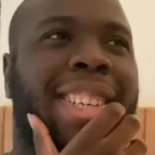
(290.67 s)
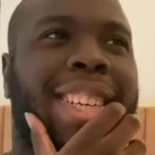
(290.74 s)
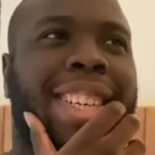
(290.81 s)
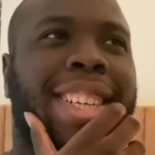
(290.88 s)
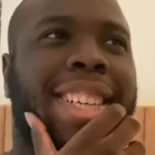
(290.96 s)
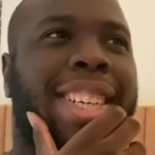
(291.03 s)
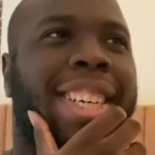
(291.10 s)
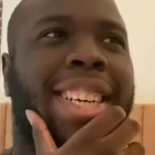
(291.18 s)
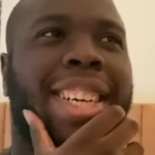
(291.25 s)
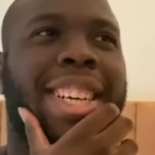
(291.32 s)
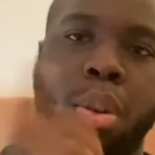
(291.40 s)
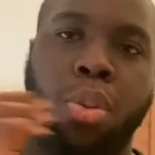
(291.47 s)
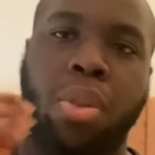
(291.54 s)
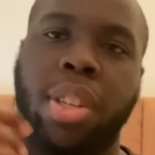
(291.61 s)

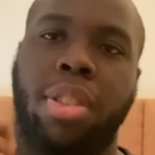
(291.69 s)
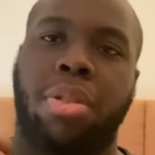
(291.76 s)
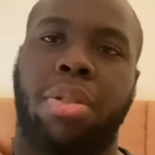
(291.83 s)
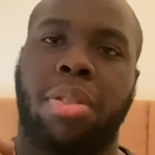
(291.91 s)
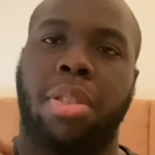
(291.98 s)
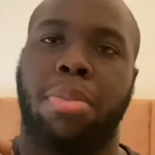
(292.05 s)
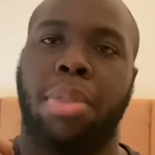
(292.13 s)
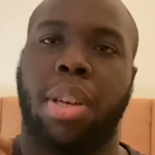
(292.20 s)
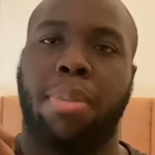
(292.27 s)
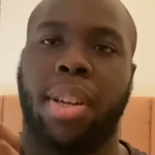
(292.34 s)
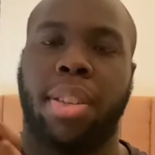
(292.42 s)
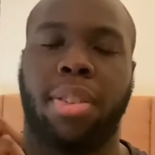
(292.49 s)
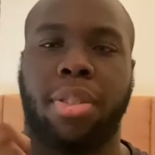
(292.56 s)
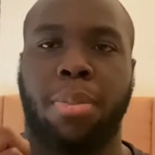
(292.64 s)
What interested me
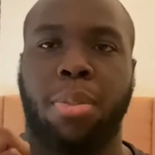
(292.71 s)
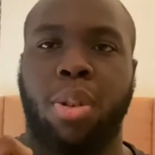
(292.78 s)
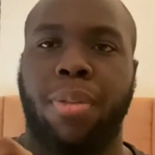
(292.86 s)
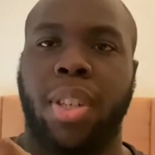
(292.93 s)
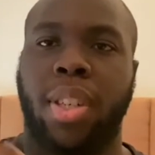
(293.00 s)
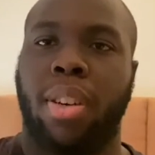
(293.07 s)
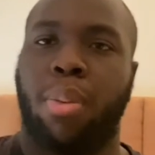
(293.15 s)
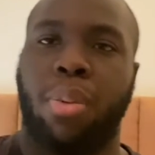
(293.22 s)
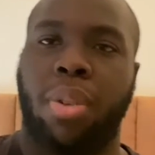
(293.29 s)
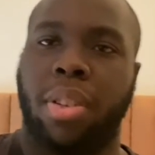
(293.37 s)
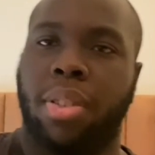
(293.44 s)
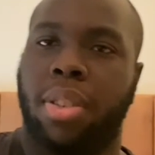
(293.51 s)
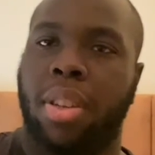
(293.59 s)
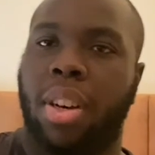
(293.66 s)
about this movie
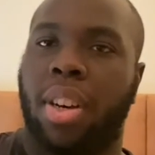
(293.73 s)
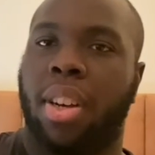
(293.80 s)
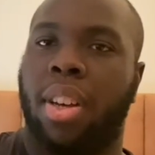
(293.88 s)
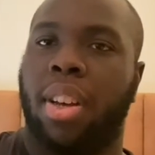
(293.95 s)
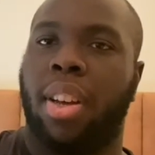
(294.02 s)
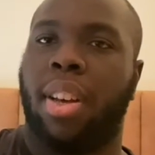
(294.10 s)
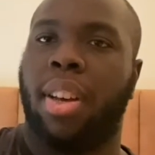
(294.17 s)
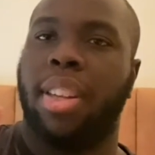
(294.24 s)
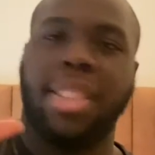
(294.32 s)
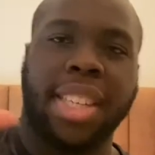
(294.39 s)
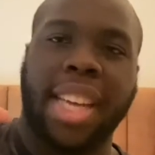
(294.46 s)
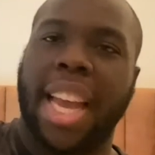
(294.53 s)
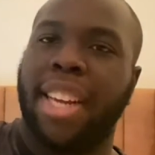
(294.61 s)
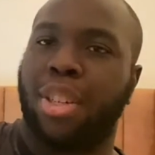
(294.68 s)
was
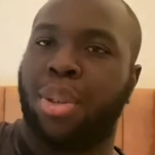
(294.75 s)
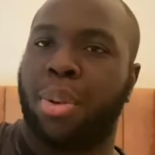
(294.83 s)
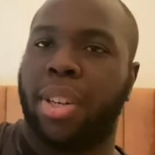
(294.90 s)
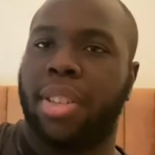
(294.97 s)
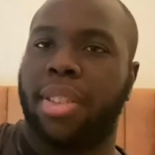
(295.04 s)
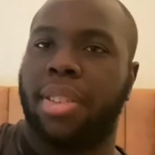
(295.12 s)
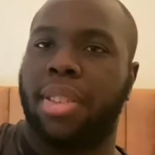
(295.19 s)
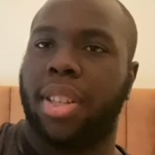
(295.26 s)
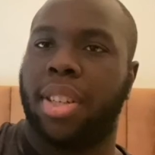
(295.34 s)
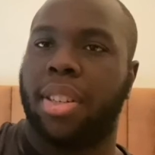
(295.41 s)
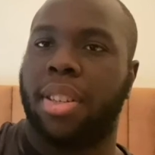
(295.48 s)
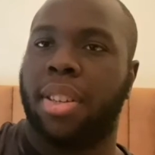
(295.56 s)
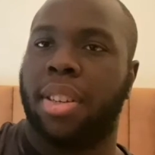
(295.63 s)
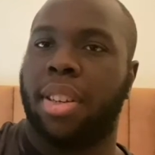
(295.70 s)
the end credits scene.